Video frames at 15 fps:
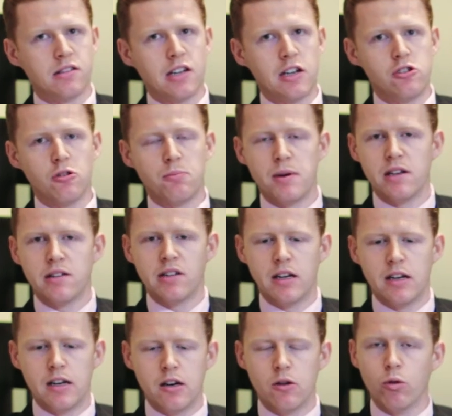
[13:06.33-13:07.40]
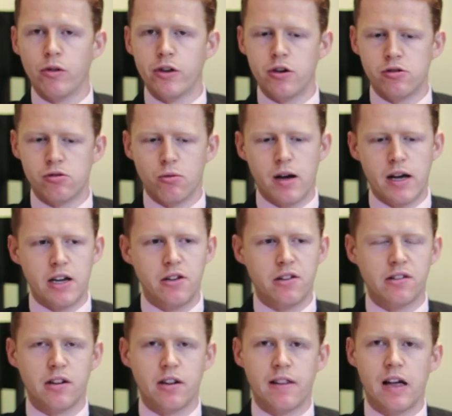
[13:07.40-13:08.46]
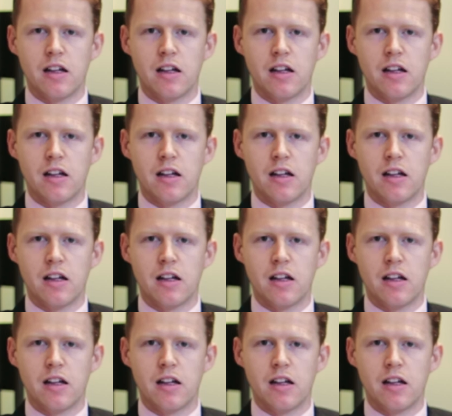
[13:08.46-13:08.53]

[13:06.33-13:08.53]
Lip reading: send your bids in all the usual ways.